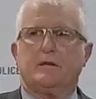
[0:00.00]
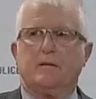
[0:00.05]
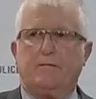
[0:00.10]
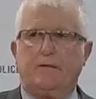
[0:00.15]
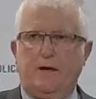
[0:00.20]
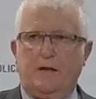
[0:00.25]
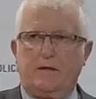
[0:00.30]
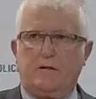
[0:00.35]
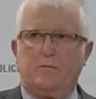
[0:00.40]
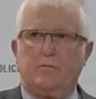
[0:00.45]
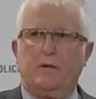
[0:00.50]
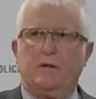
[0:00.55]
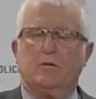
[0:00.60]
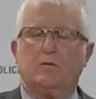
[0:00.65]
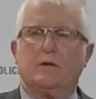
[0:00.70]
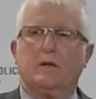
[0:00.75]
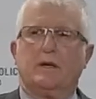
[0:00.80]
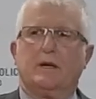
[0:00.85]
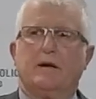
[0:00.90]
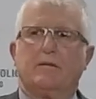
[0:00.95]
The father had been
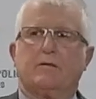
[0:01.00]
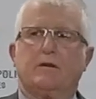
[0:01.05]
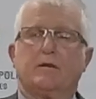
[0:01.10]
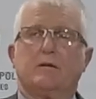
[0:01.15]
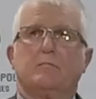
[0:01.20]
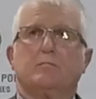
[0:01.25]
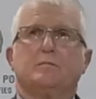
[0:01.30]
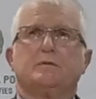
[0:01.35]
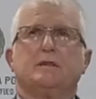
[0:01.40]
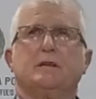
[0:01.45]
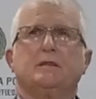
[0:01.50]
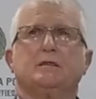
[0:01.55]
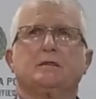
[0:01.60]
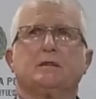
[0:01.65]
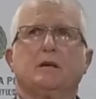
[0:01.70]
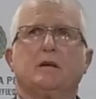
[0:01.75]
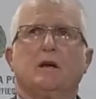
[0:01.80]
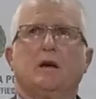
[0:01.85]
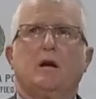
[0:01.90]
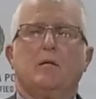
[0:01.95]
looking after them since
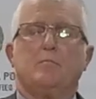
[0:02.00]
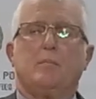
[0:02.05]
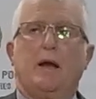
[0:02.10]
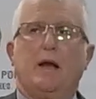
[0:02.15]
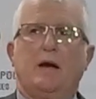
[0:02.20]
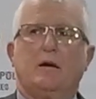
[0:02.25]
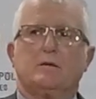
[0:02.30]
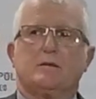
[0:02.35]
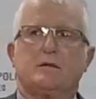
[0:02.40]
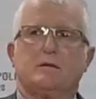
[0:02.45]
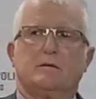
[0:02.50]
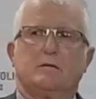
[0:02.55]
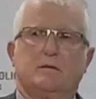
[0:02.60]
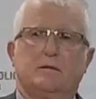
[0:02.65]
about